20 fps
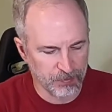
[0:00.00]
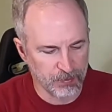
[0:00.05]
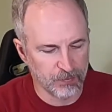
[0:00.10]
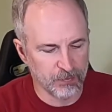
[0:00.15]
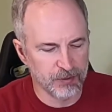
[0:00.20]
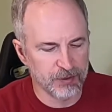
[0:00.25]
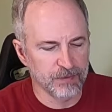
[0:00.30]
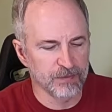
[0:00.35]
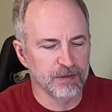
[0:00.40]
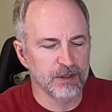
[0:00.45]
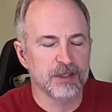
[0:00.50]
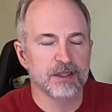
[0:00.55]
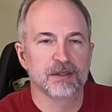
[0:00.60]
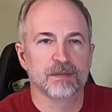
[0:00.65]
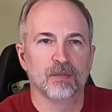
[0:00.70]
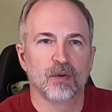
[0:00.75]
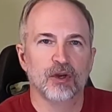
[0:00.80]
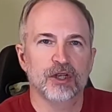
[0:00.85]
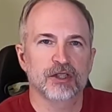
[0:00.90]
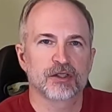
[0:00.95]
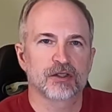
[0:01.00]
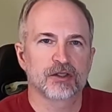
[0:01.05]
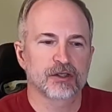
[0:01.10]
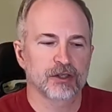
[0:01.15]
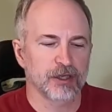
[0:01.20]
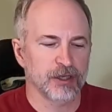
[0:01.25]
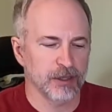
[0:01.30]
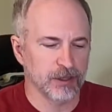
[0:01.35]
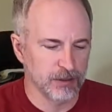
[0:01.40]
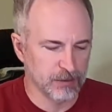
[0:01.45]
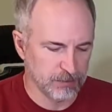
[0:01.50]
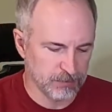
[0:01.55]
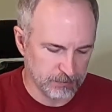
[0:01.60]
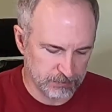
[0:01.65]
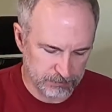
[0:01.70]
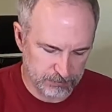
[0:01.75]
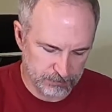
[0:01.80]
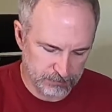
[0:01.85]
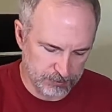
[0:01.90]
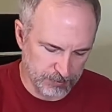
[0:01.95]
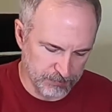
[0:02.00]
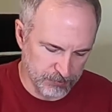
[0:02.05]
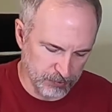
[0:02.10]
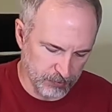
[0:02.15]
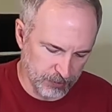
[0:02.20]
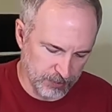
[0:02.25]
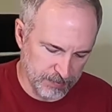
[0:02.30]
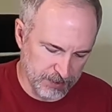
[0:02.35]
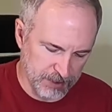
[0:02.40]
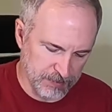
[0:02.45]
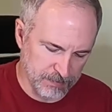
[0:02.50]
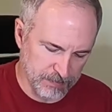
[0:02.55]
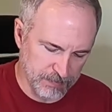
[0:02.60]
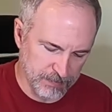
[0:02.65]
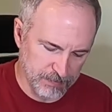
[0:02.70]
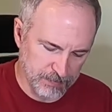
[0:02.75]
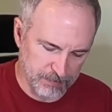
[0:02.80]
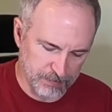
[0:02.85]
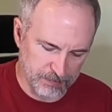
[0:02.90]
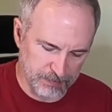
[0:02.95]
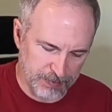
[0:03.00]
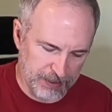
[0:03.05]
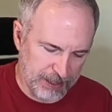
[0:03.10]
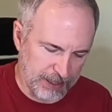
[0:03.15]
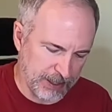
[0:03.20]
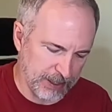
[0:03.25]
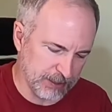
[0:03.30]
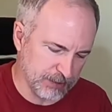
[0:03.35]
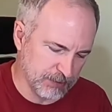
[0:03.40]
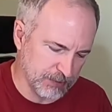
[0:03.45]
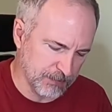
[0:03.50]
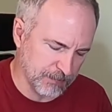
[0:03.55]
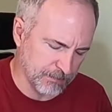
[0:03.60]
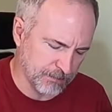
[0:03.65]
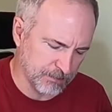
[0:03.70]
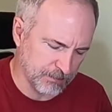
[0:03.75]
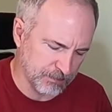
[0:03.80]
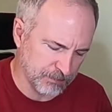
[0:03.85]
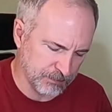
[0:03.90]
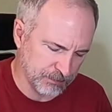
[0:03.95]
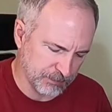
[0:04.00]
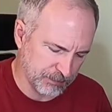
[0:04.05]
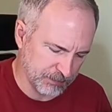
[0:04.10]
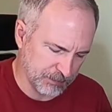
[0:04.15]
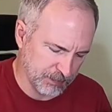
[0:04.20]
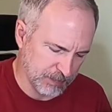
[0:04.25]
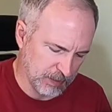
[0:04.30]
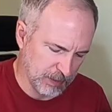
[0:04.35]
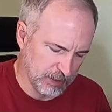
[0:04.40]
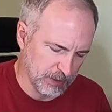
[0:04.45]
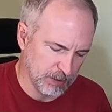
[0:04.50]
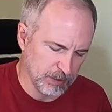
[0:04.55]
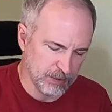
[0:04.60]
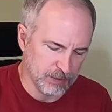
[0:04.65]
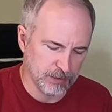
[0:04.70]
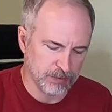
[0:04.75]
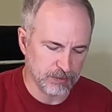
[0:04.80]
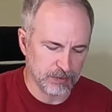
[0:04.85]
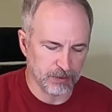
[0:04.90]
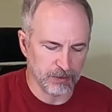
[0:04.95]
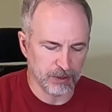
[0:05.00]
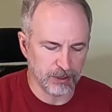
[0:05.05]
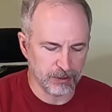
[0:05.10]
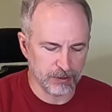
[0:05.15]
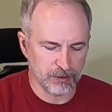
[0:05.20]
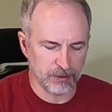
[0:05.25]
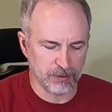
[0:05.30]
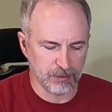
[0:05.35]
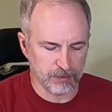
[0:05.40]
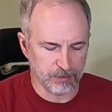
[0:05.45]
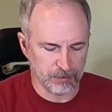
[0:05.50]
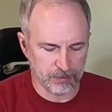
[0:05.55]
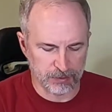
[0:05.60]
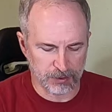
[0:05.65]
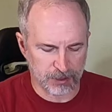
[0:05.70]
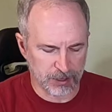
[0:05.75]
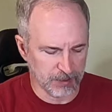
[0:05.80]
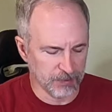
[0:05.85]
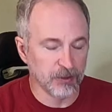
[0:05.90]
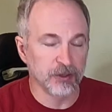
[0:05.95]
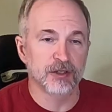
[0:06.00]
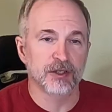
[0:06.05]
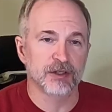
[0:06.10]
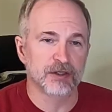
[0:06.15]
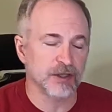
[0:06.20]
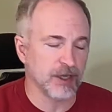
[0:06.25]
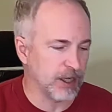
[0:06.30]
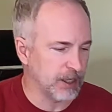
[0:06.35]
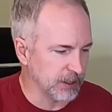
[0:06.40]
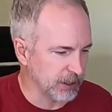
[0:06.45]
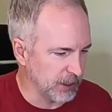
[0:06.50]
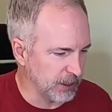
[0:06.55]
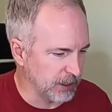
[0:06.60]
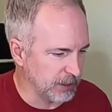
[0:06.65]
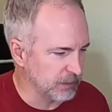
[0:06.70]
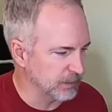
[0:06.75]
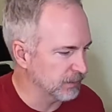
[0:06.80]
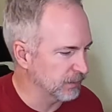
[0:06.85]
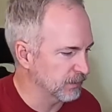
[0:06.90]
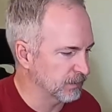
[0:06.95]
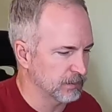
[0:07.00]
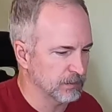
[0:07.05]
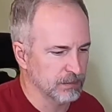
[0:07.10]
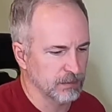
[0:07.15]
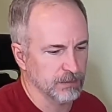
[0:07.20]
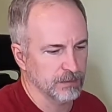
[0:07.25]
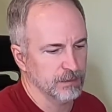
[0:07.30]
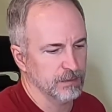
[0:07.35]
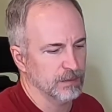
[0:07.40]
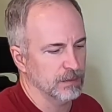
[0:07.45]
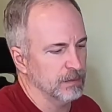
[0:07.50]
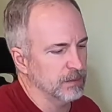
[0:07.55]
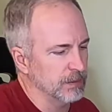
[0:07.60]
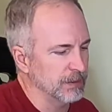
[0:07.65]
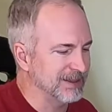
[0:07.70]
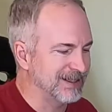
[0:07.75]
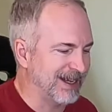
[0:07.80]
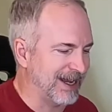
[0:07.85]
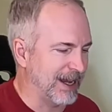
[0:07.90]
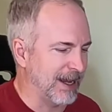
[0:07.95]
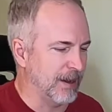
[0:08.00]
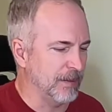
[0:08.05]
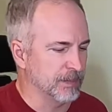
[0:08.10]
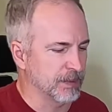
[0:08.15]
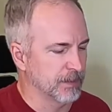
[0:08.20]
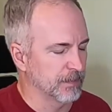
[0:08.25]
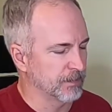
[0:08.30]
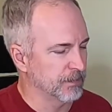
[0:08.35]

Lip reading: one of these moisture absorbing bags so that the kibble does not get damp.